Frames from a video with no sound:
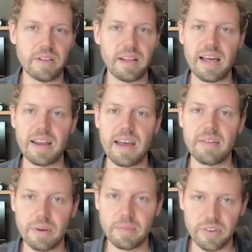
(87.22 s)
A lot
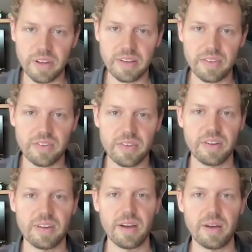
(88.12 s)
have websites.
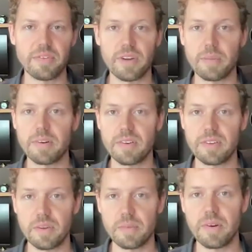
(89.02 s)
Some
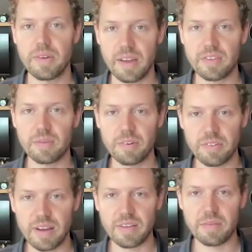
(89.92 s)
are okay, some are
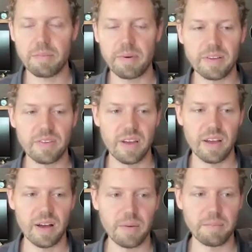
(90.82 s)
great, but
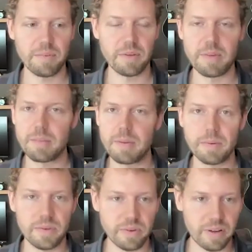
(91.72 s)
many
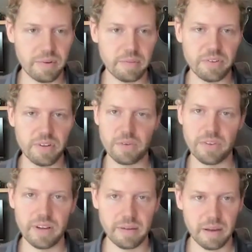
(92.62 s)
people don't have websites, or
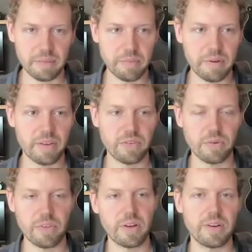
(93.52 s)
they're not optimized,
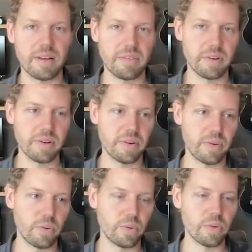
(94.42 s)
or they don't have their
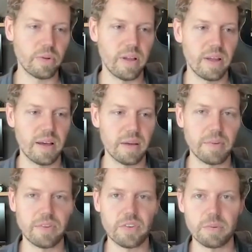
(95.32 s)
Google
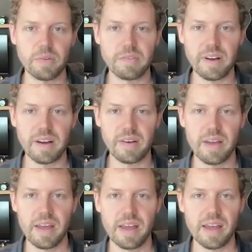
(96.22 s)
business
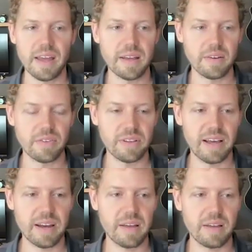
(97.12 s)
profile, and there's a
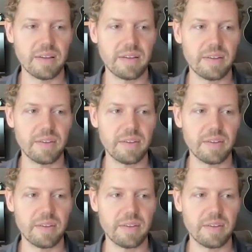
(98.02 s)
lot of